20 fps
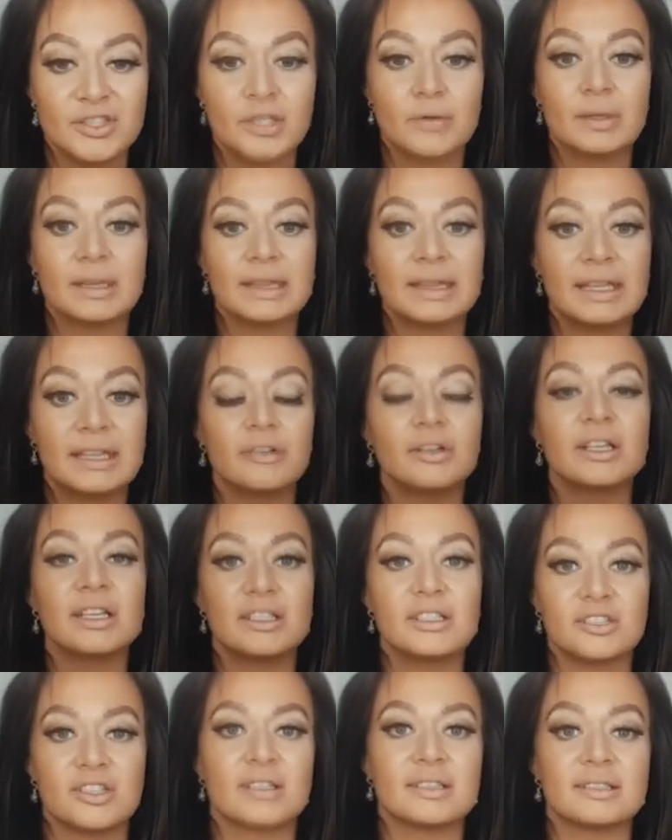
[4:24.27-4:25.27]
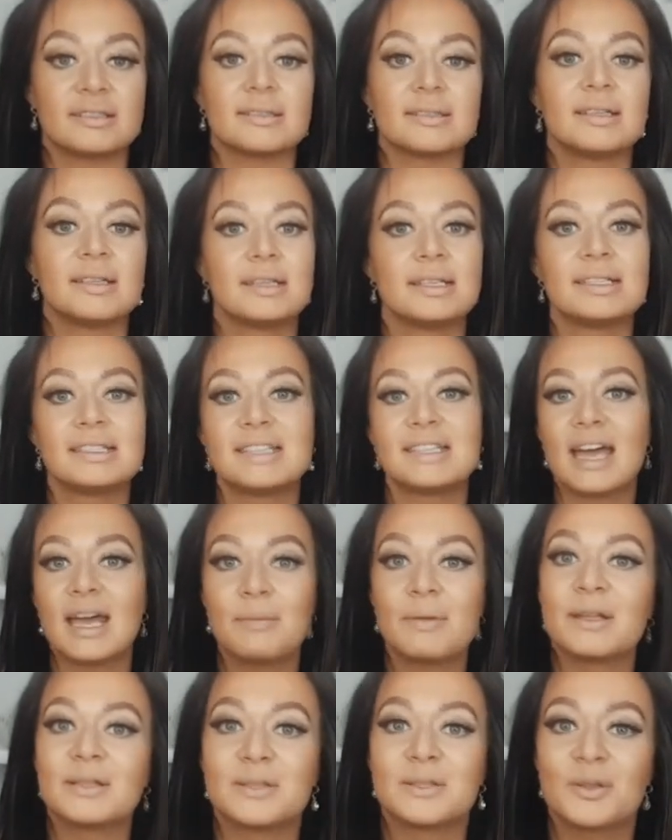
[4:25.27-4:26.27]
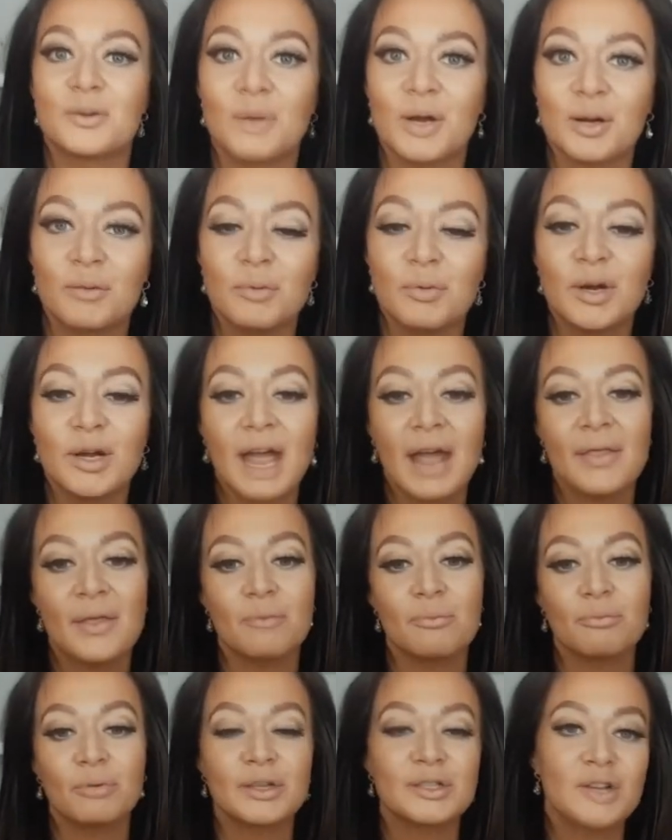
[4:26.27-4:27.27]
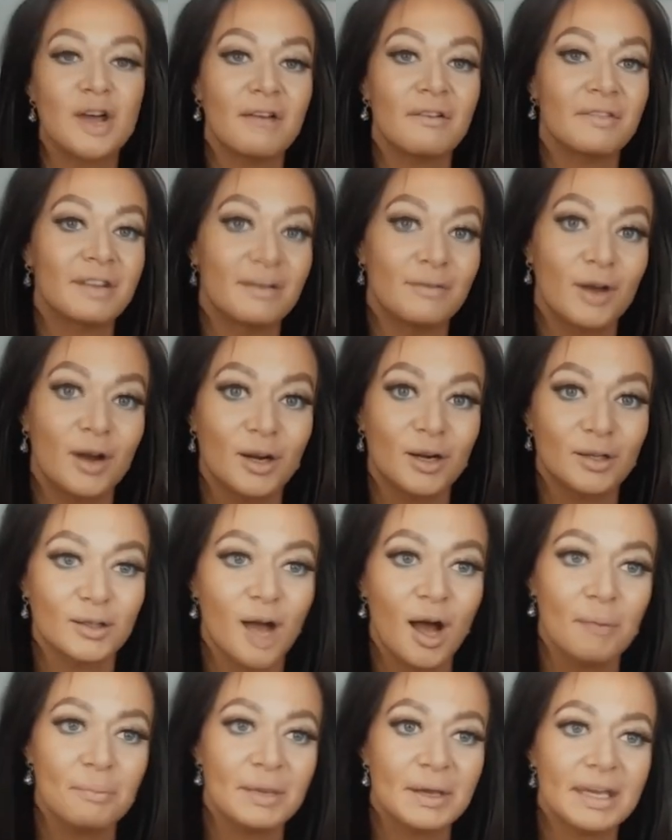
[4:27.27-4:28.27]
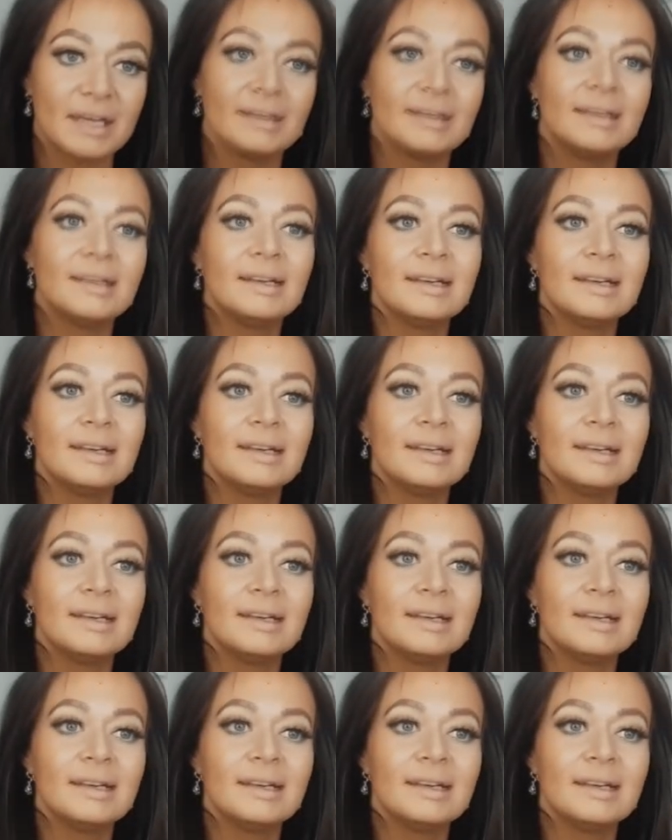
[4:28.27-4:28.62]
So you can literally just type into the workbook and then print off and have a hard copy.